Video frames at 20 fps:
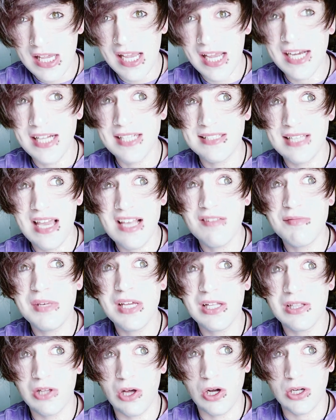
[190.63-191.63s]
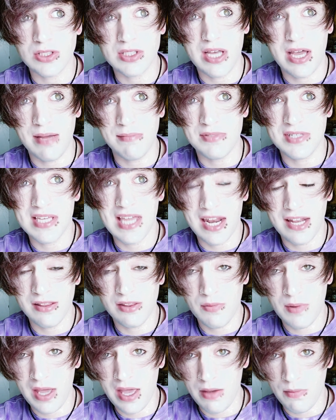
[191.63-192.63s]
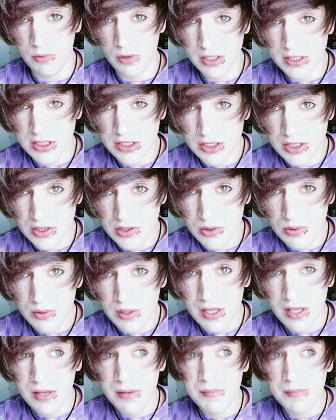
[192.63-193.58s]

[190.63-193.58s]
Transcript: and it takes me a long time to get it the way I want it to